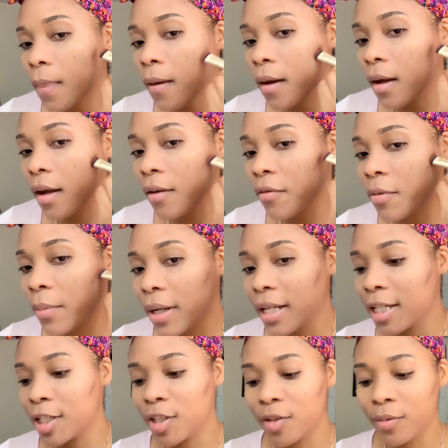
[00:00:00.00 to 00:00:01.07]

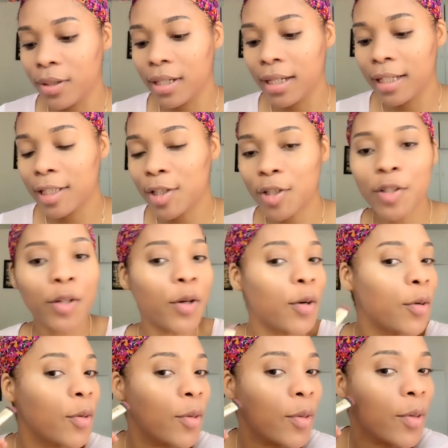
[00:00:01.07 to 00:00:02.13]
Everybody's doing it,
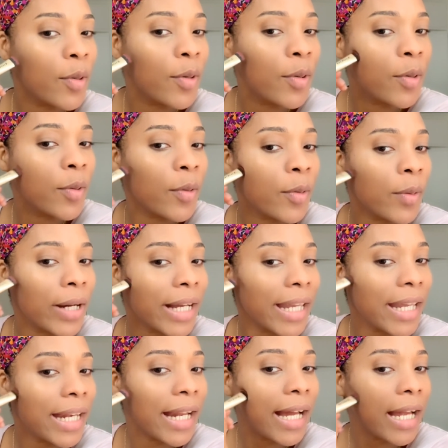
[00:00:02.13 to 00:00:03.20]
so why
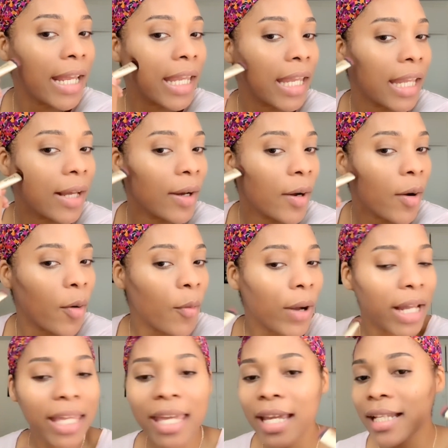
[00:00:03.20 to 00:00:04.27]
can't
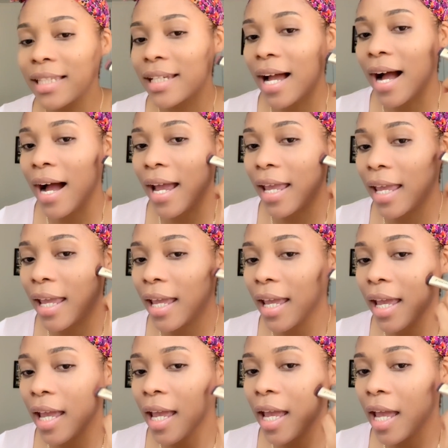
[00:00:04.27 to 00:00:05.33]
I?
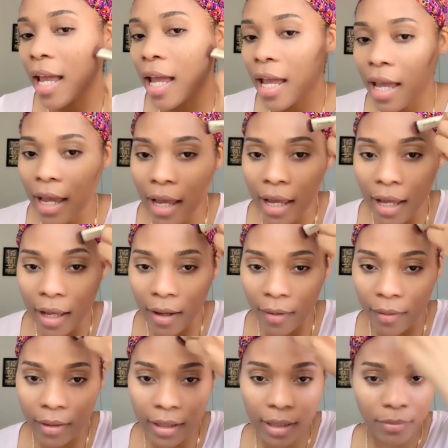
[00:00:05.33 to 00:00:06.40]

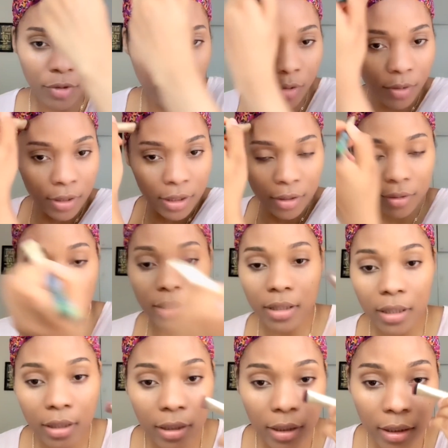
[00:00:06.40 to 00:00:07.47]
Okay, I'm just gonna
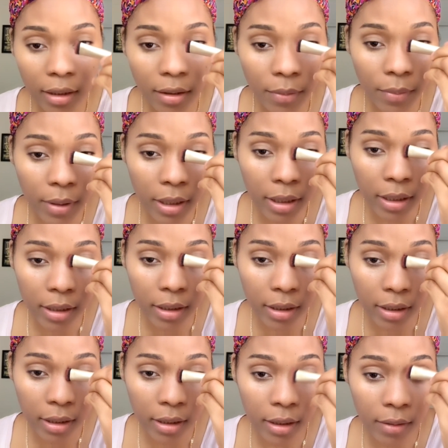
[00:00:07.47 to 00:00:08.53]
conceal a little bit.
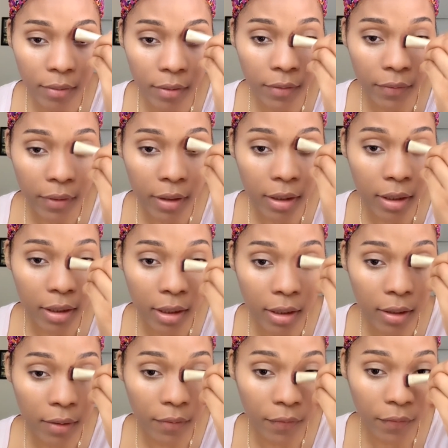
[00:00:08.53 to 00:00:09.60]
And over
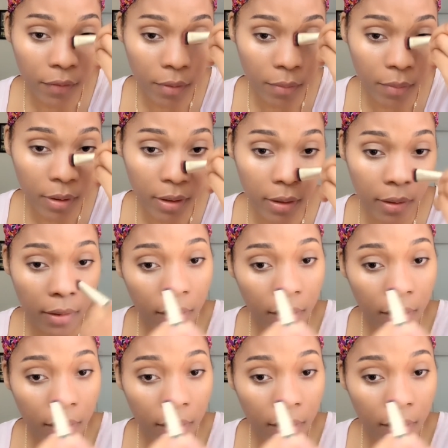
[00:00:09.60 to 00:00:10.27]
here for my